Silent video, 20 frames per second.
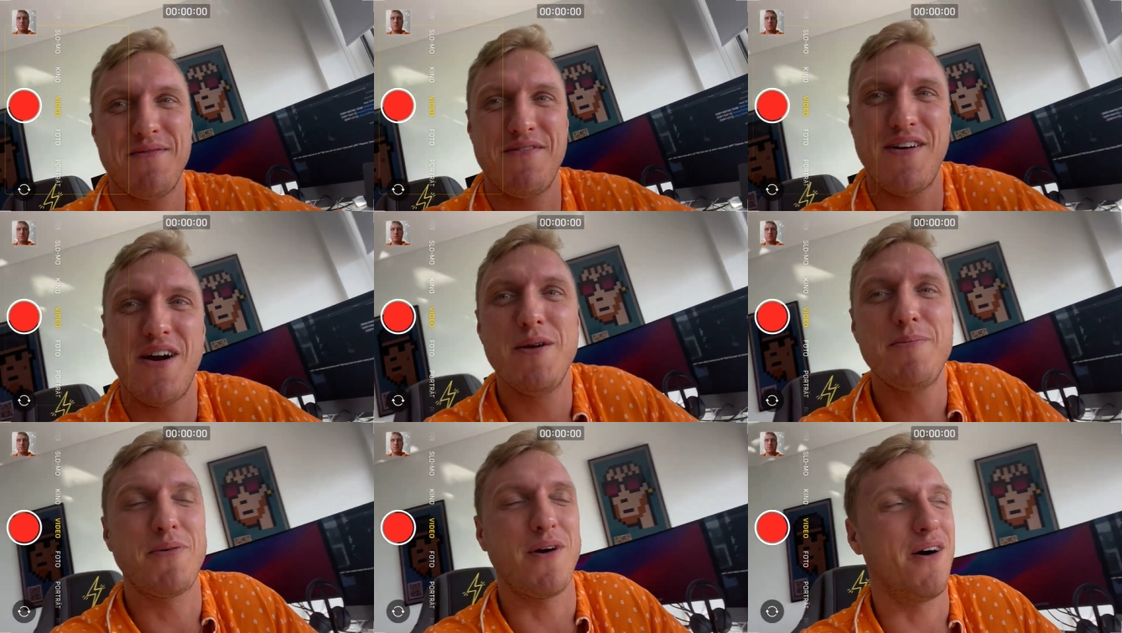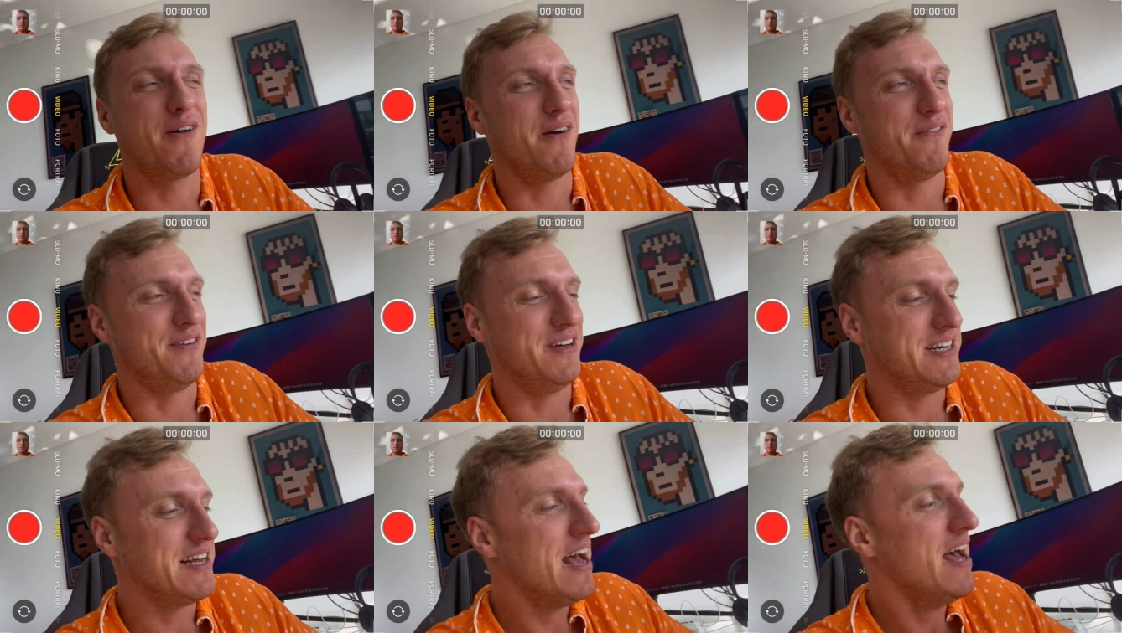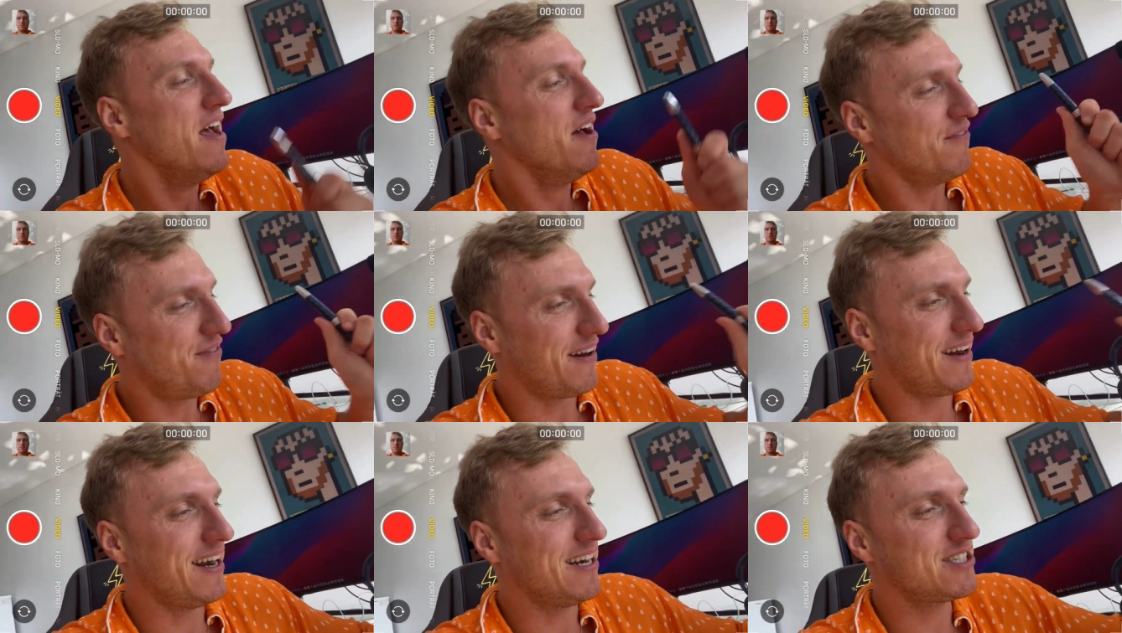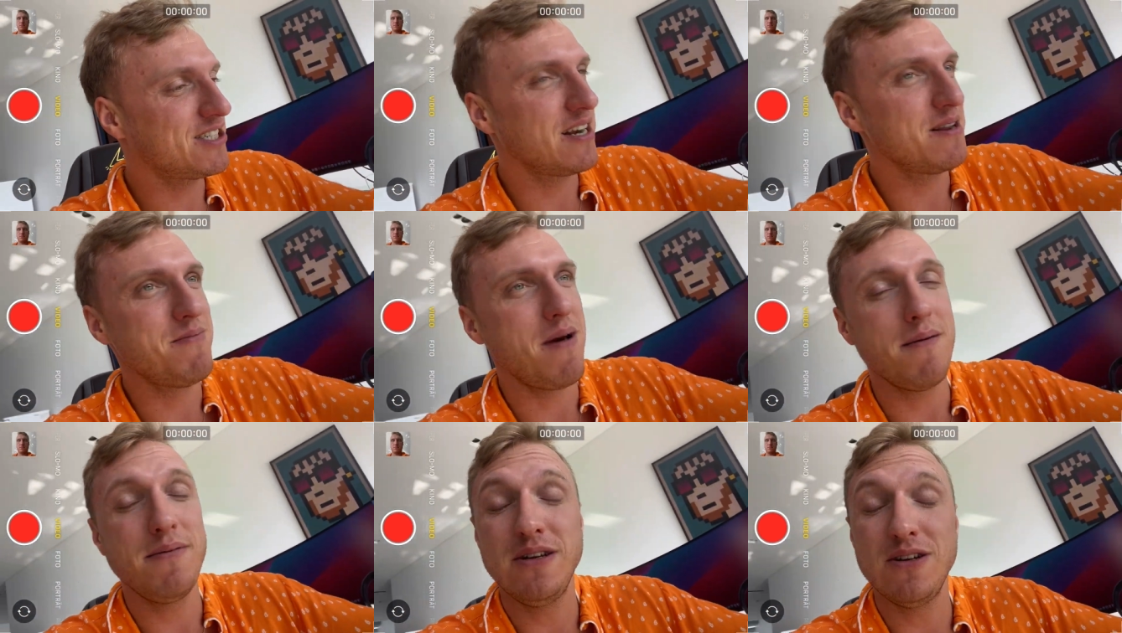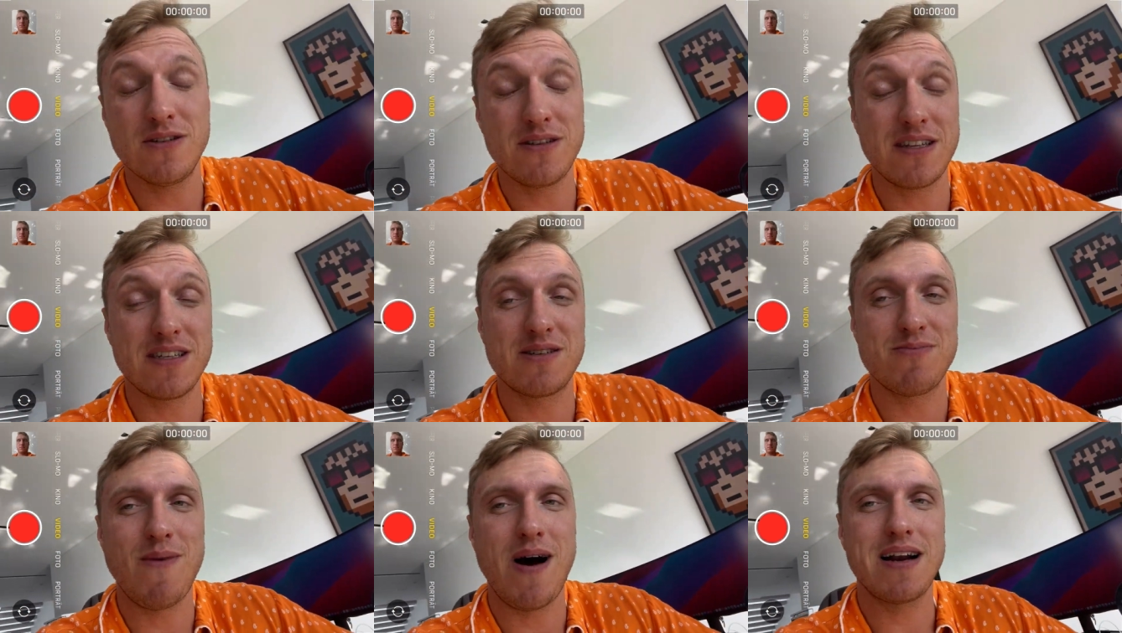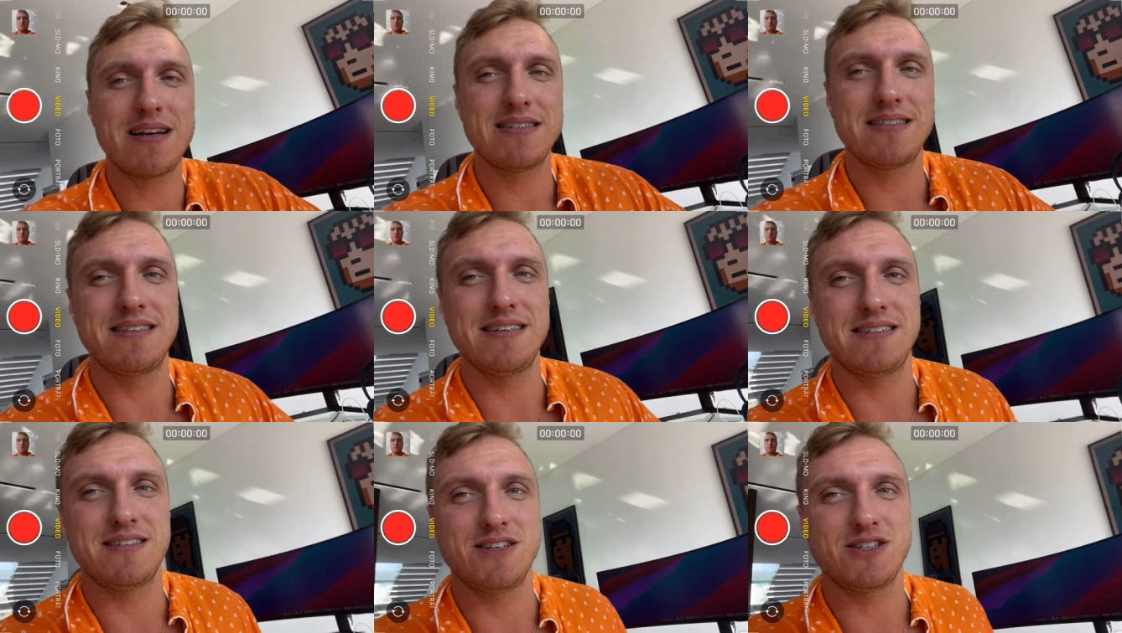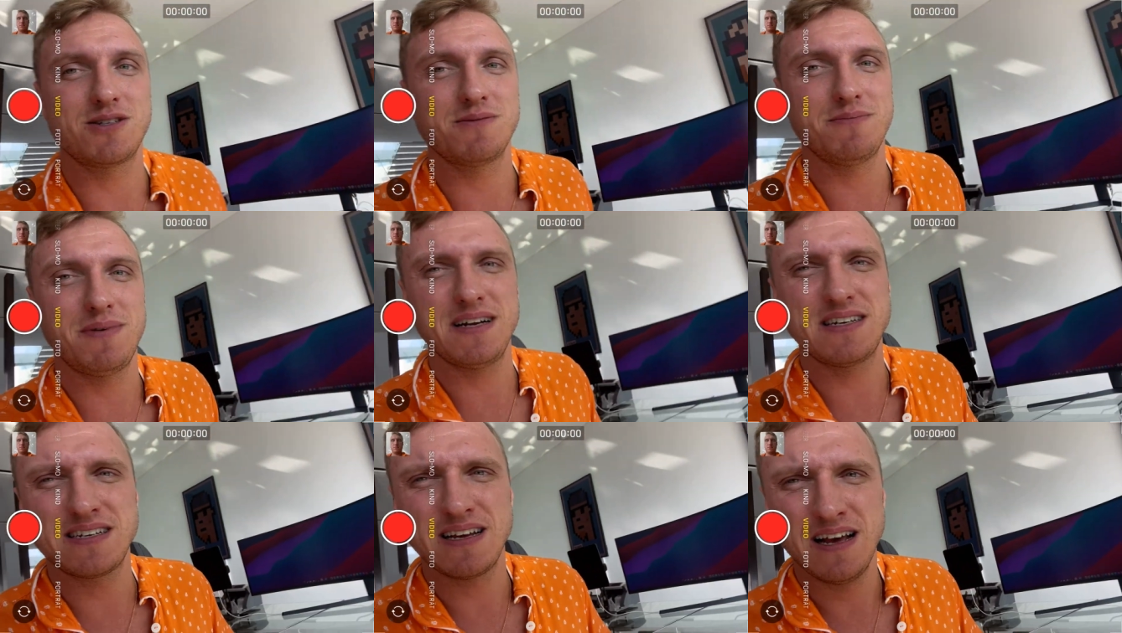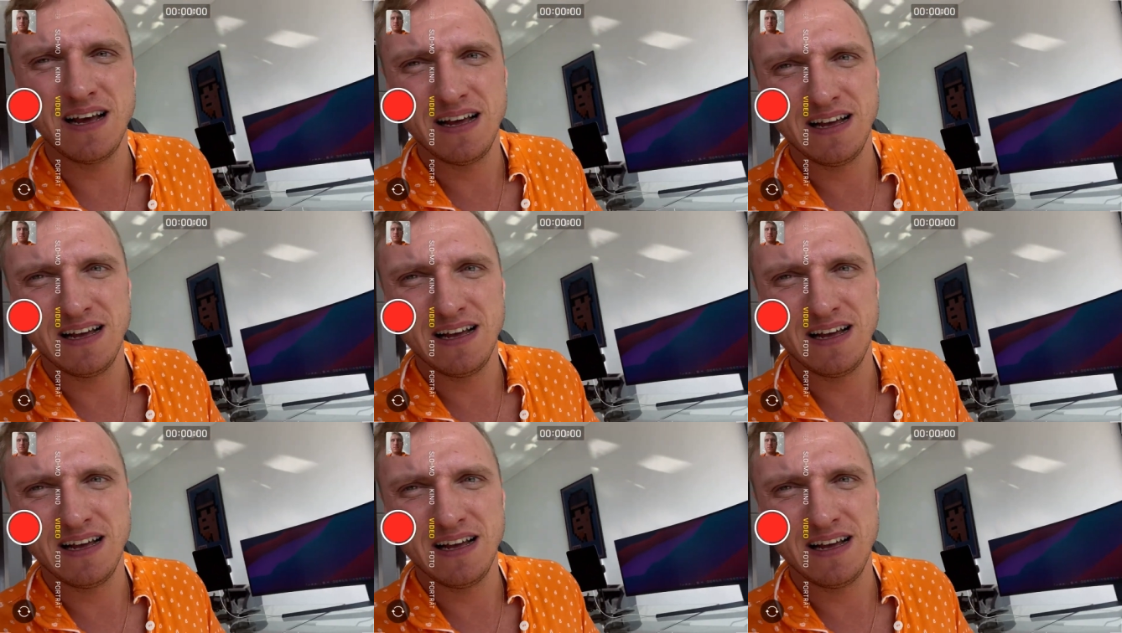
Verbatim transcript: very proud of it. Financially, maybe not the smartest decision, but